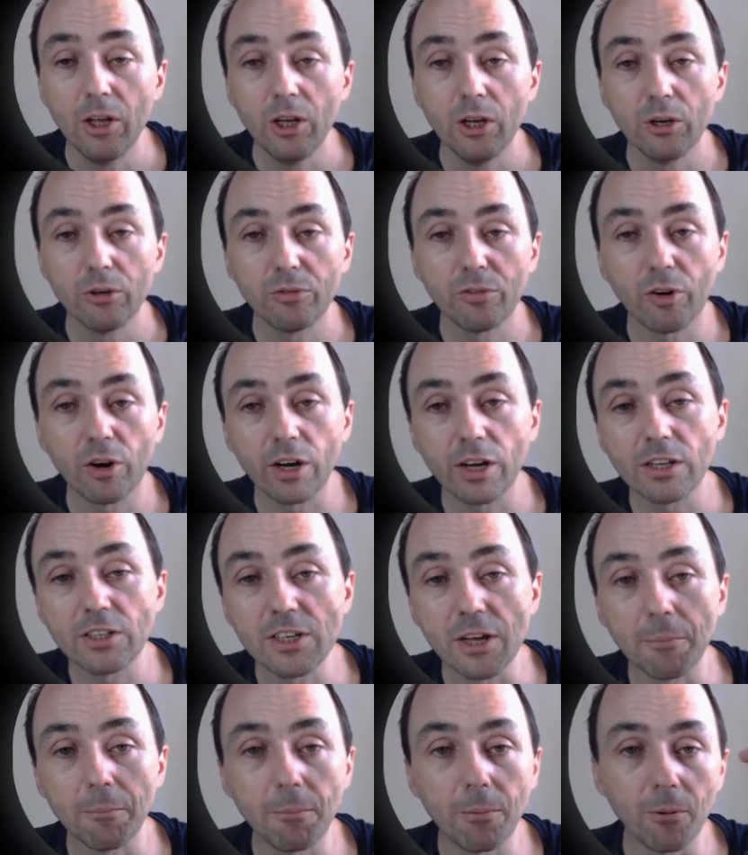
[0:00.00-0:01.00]
For
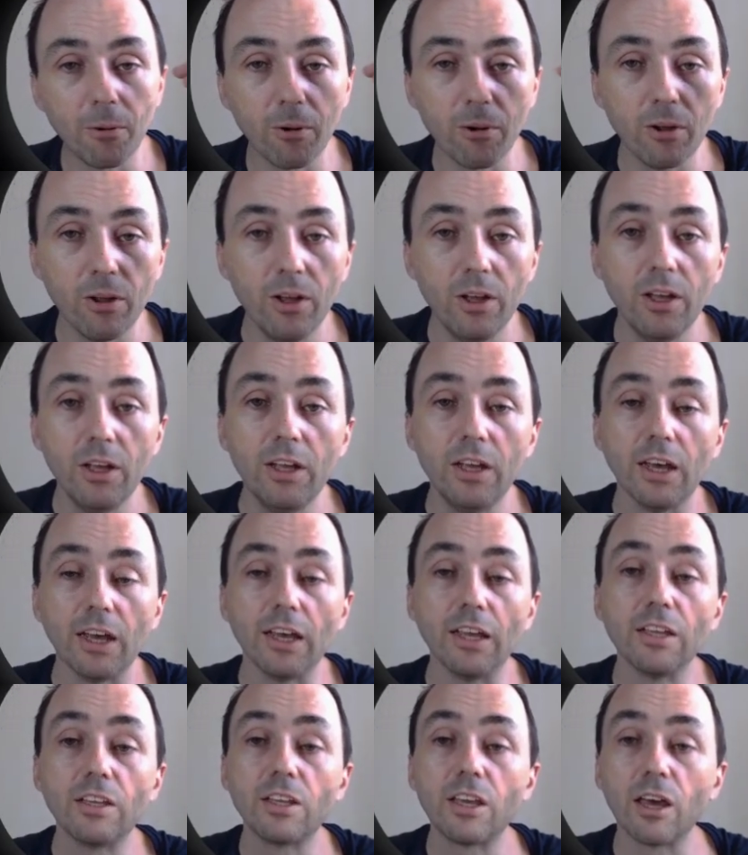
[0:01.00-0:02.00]
example,
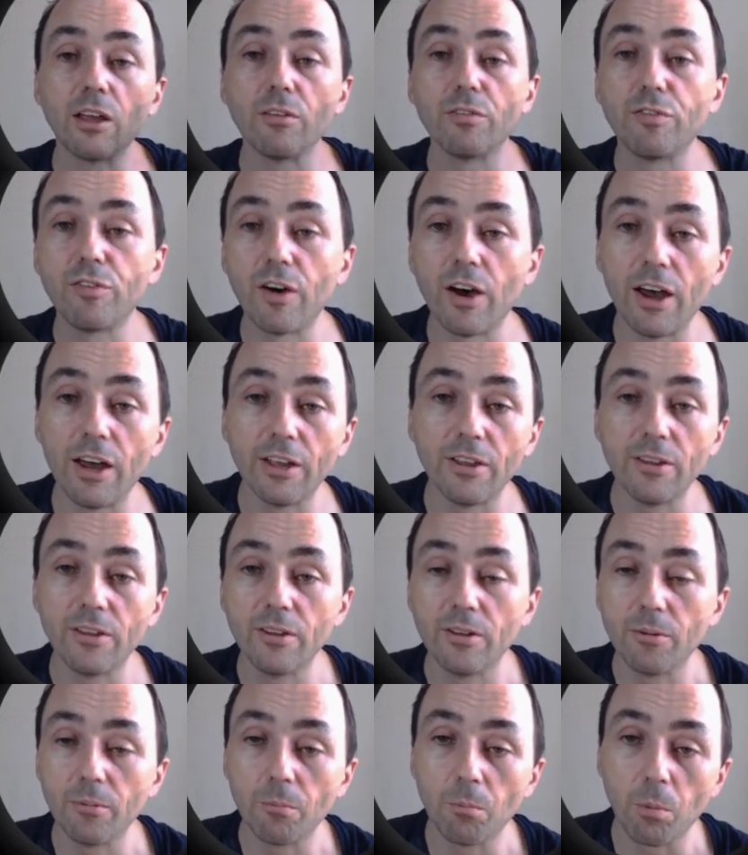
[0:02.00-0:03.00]
it can find
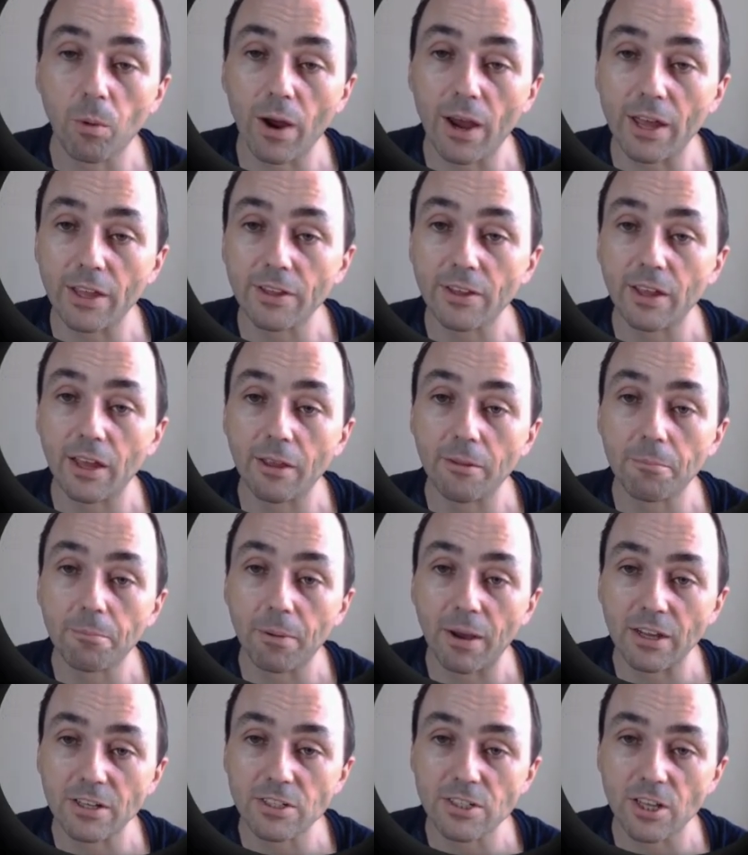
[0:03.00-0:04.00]
bread and
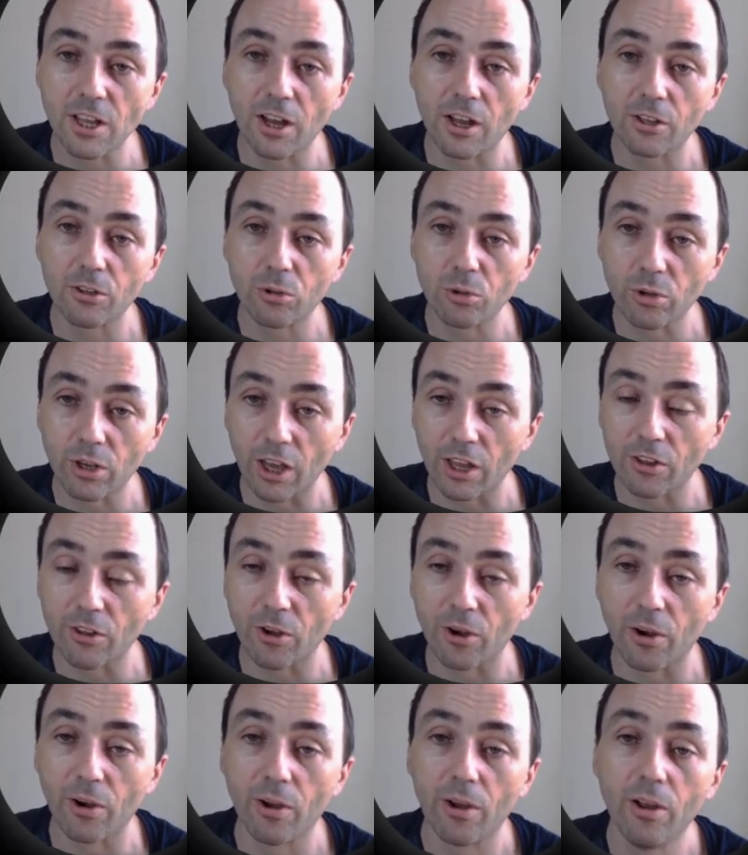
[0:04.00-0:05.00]
pasta
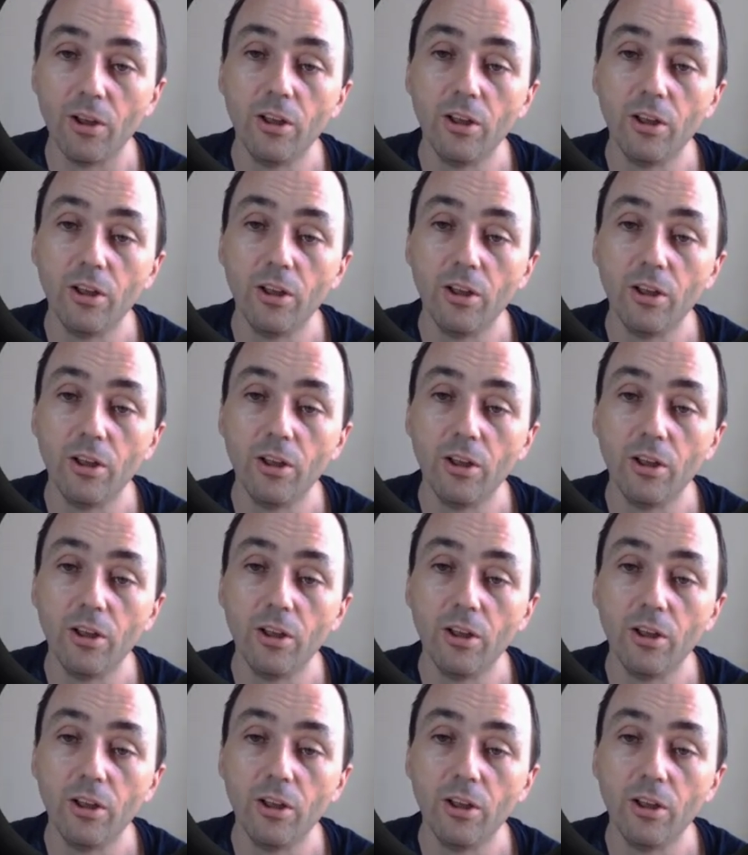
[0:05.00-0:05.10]
together